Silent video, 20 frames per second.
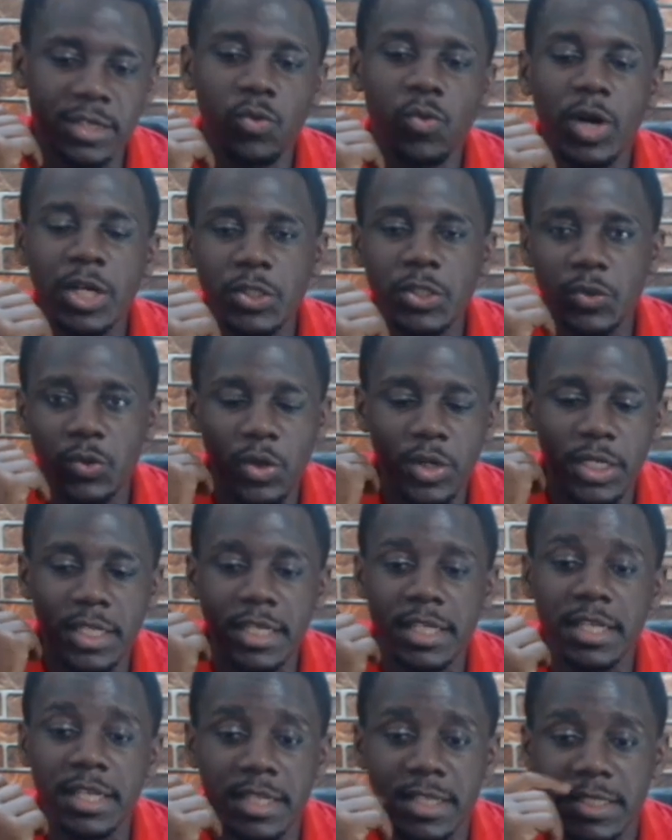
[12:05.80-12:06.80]
what you
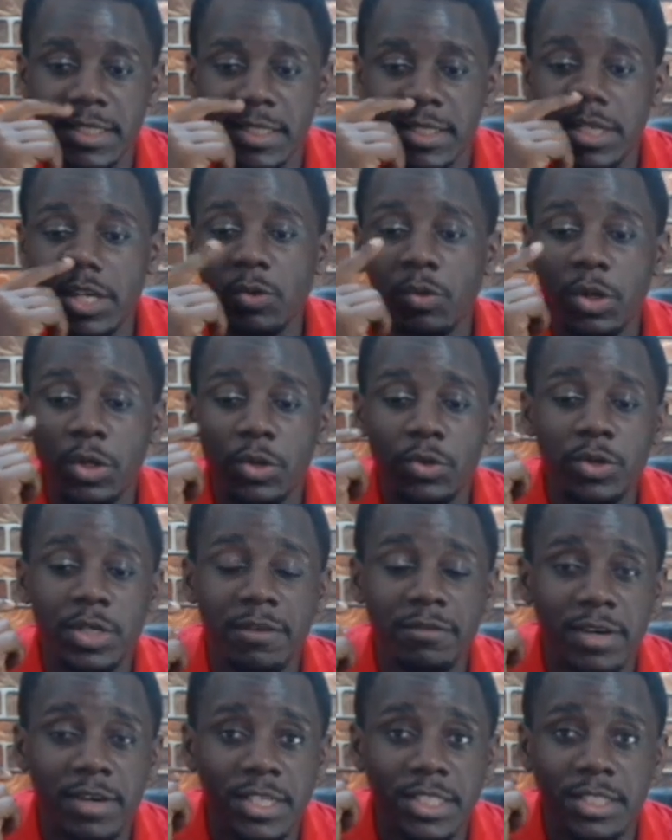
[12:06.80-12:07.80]
need is, when you don't
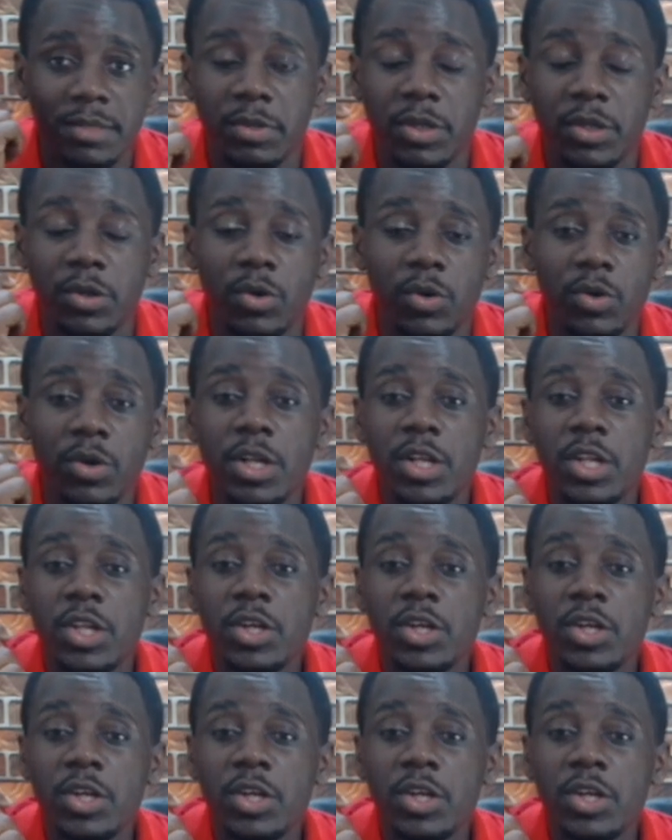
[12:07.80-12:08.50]
have Casemiro,